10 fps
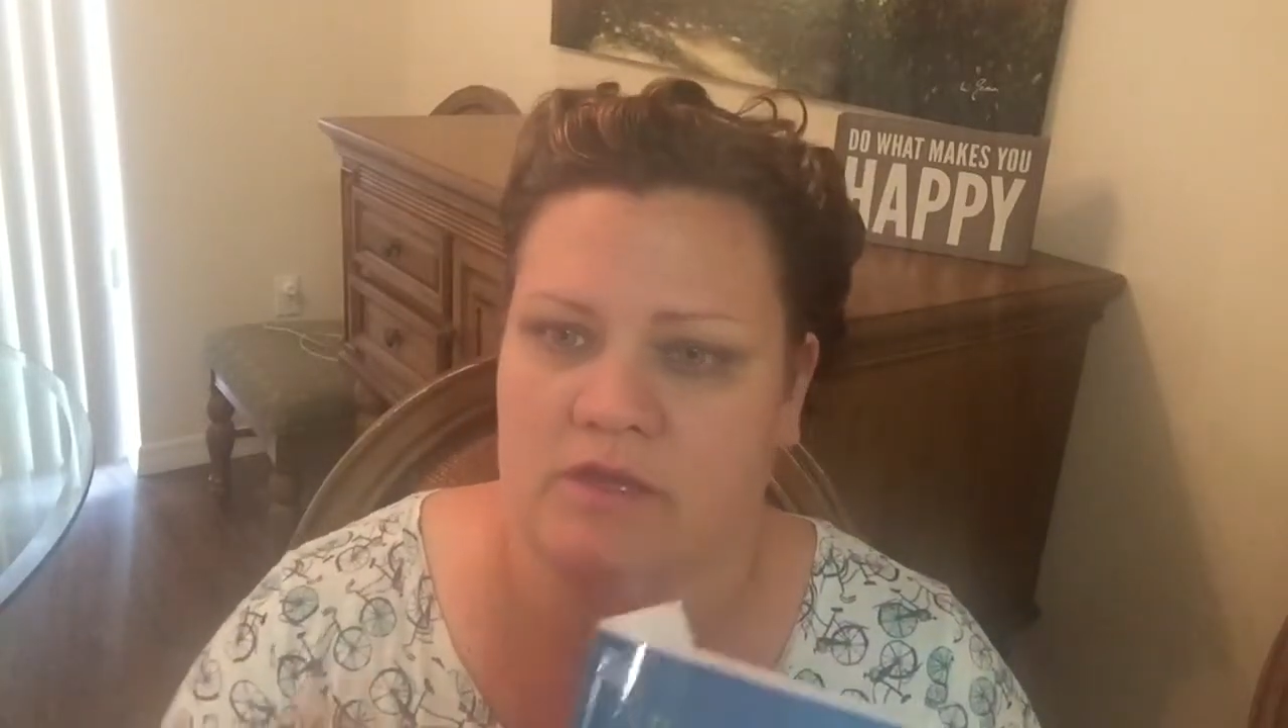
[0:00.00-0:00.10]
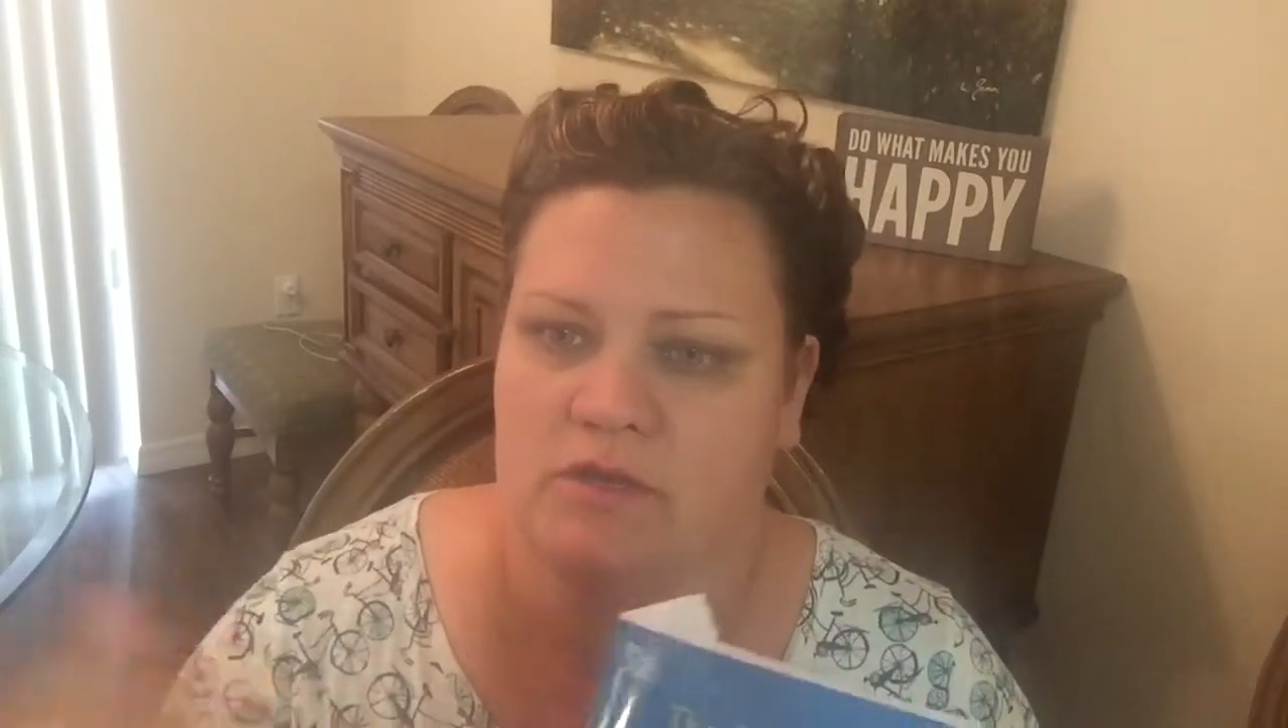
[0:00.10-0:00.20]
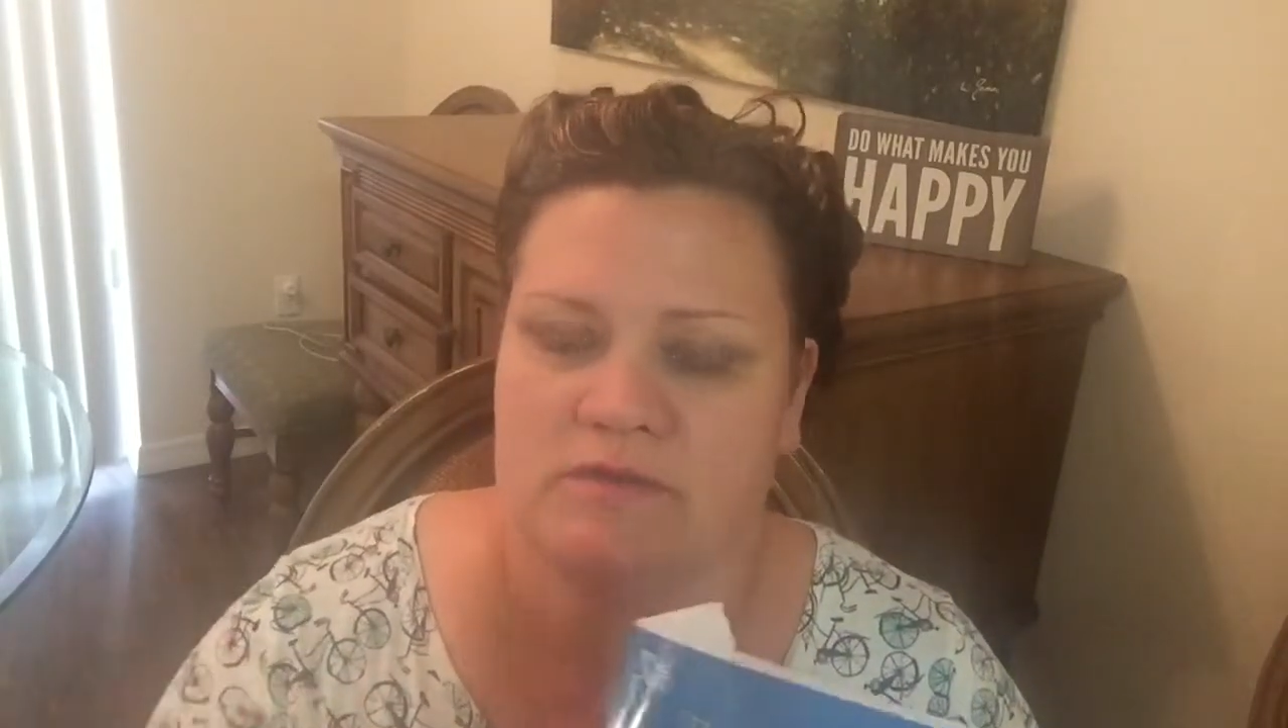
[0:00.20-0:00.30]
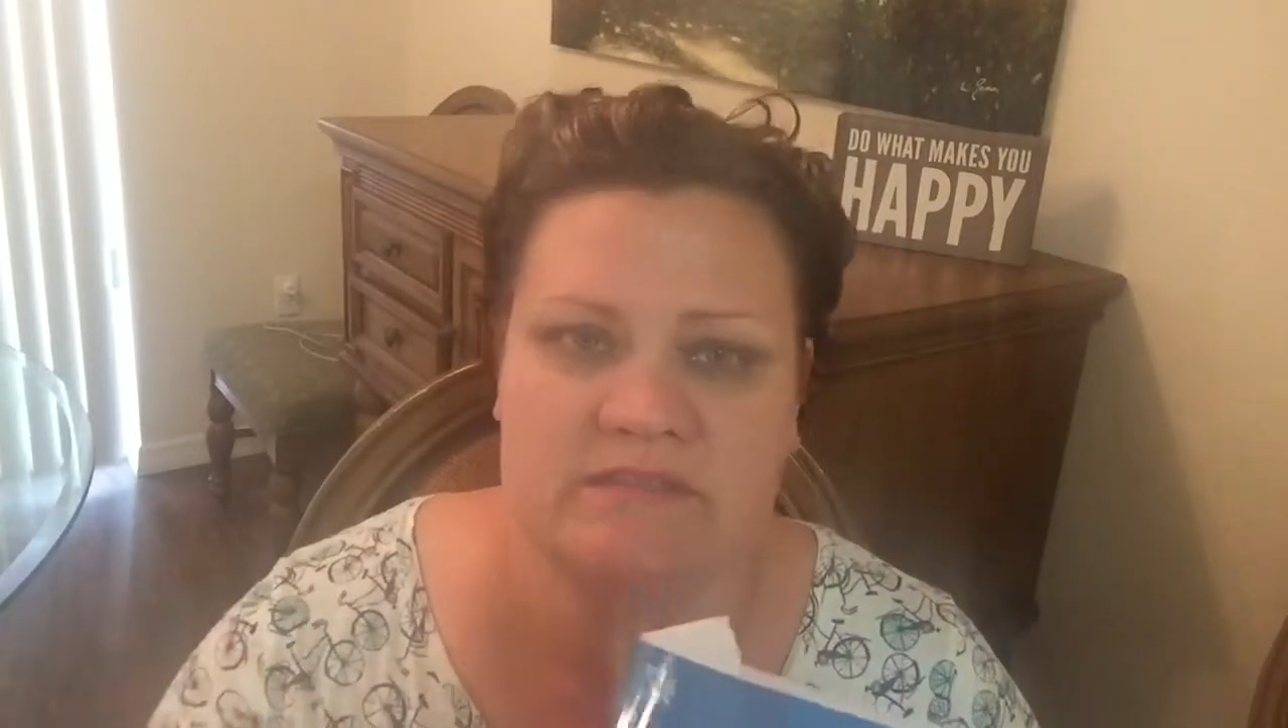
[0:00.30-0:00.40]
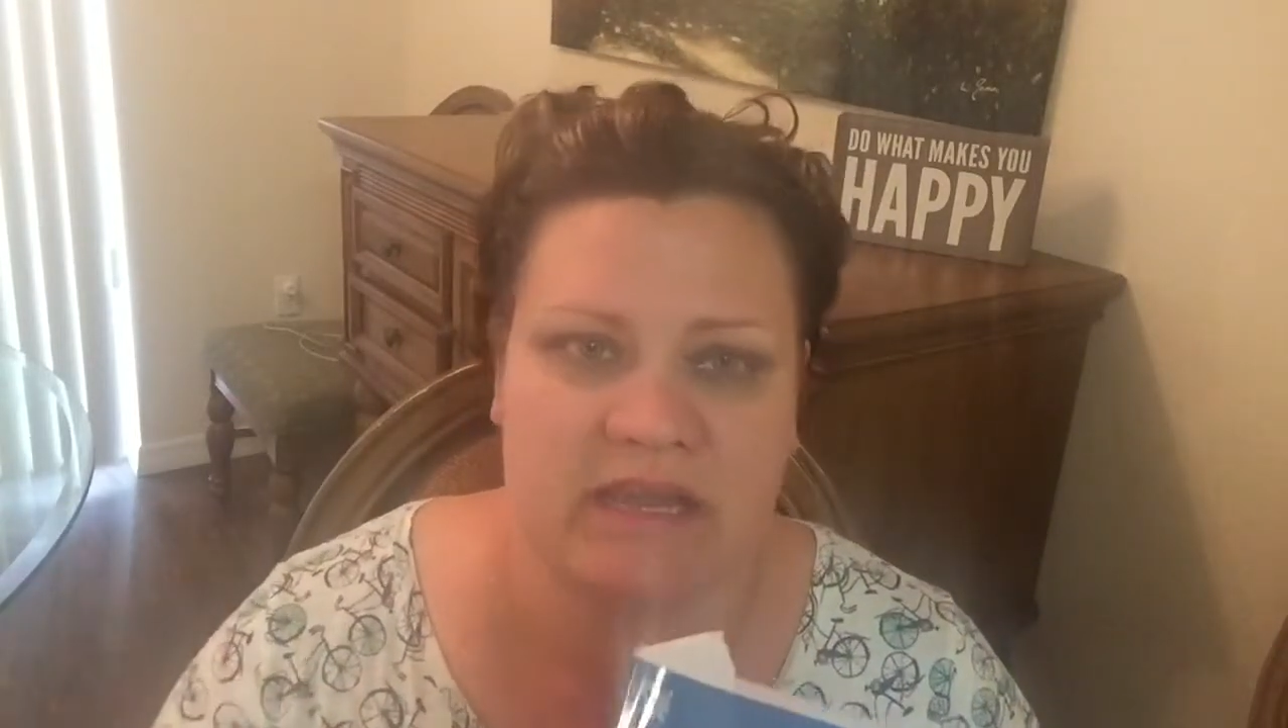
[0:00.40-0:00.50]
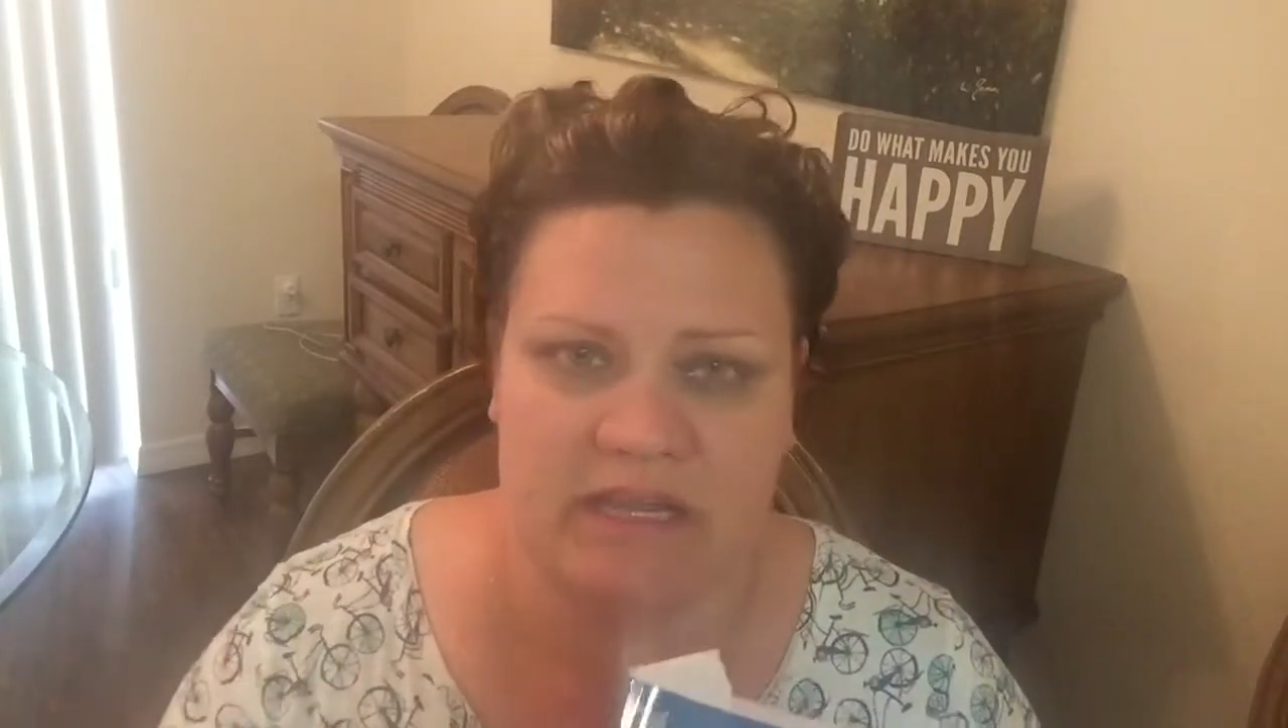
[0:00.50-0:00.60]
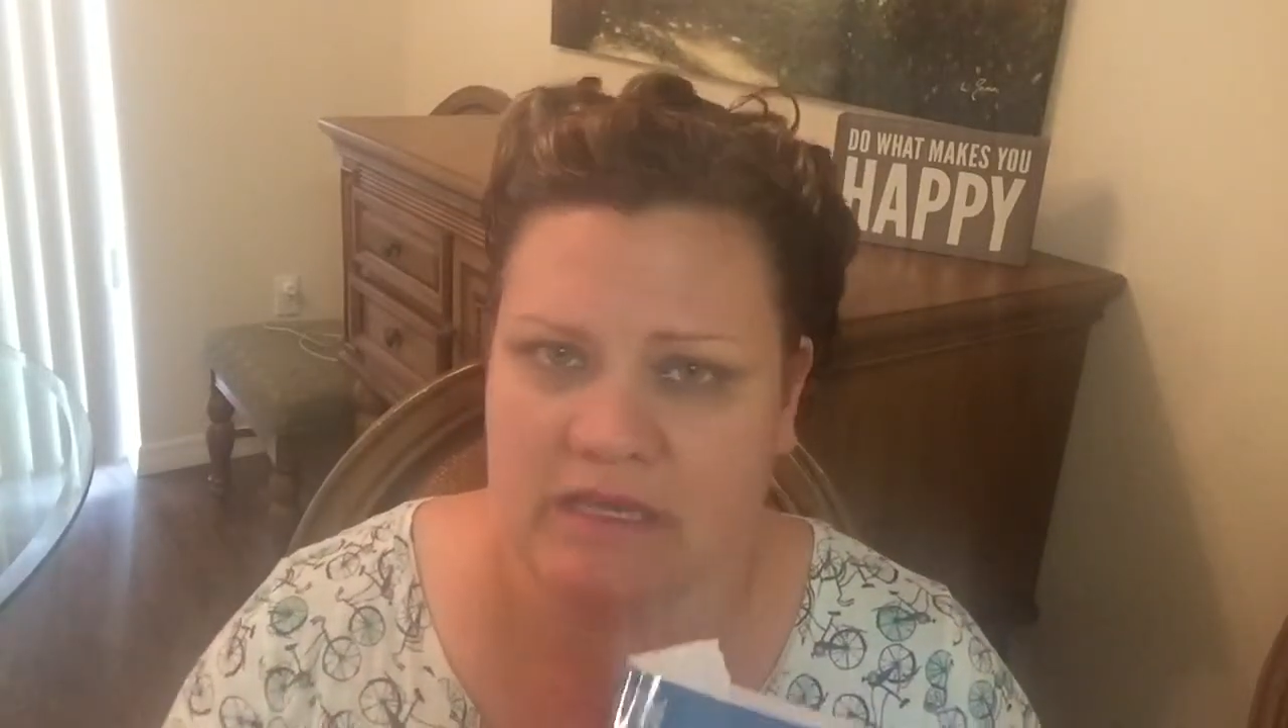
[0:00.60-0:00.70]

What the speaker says: a new state.